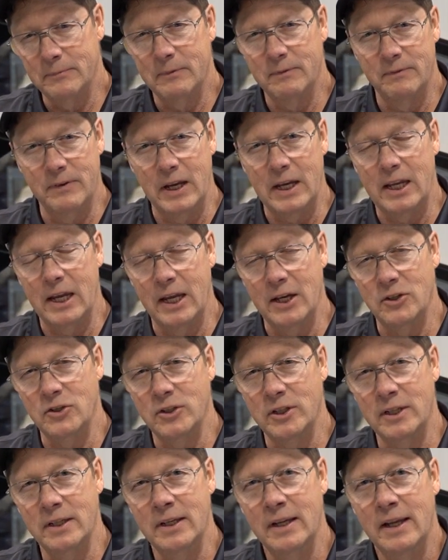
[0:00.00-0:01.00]

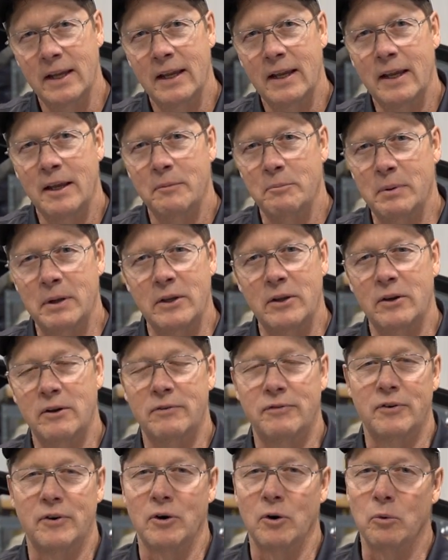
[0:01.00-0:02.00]
vacation, been there
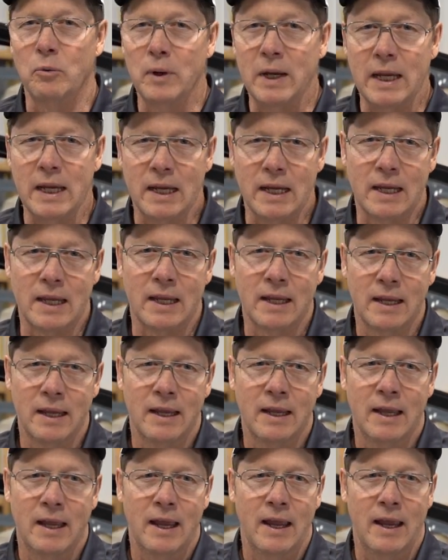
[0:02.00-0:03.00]
for a week,
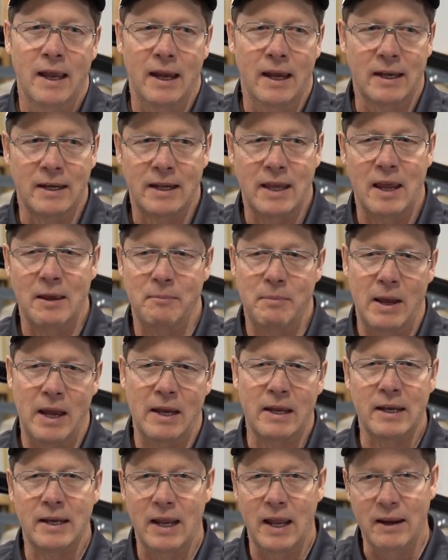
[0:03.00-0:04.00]
and came
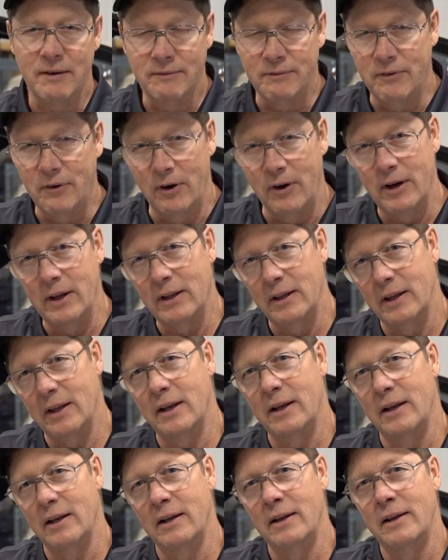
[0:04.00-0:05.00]
back and had very
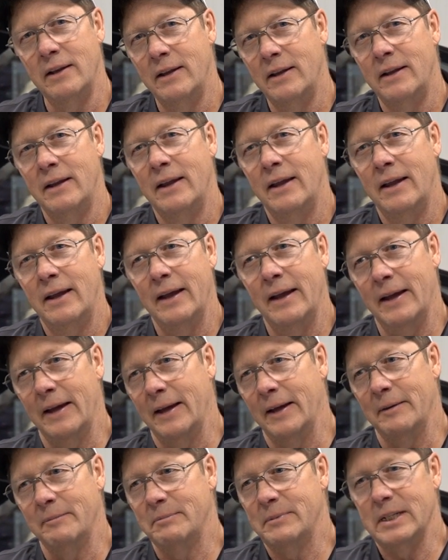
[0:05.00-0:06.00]
little
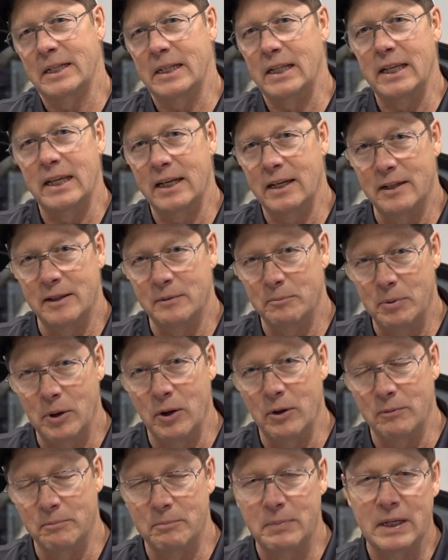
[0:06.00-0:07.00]
to clean in the
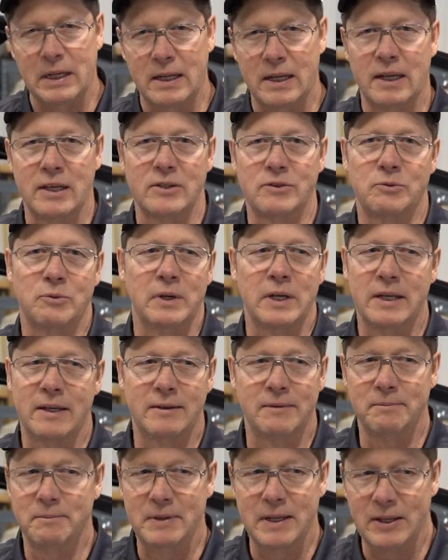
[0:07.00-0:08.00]
boat because we
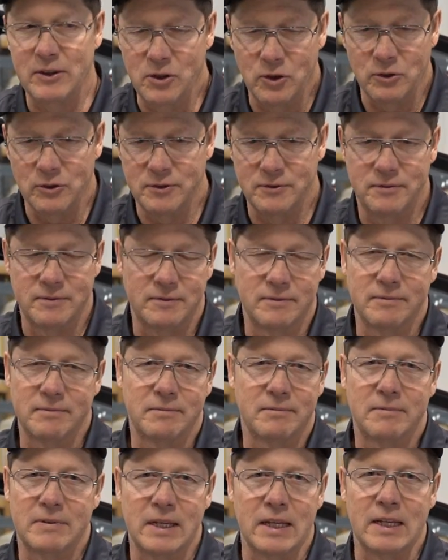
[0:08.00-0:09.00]
did those
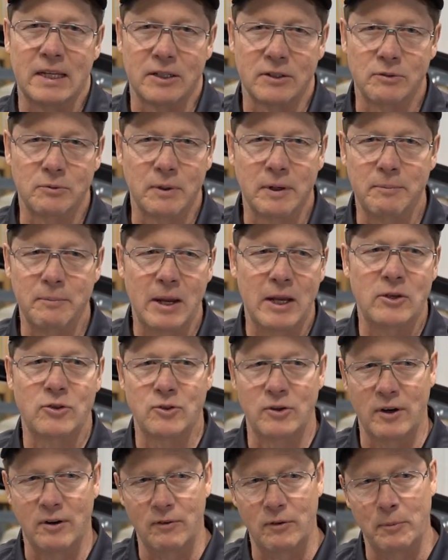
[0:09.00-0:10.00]
things. We made
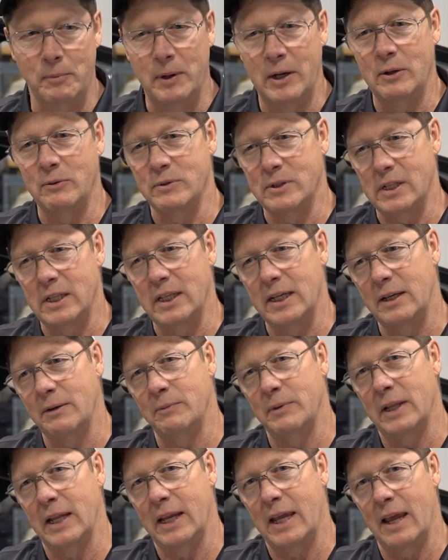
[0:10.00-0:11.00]
sure everybody was clean
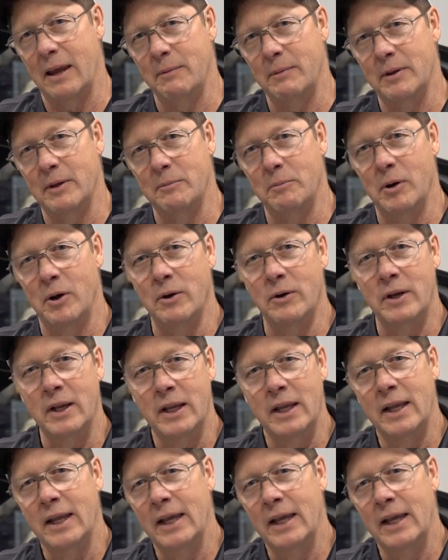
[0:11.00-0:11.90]
when they came in the boat.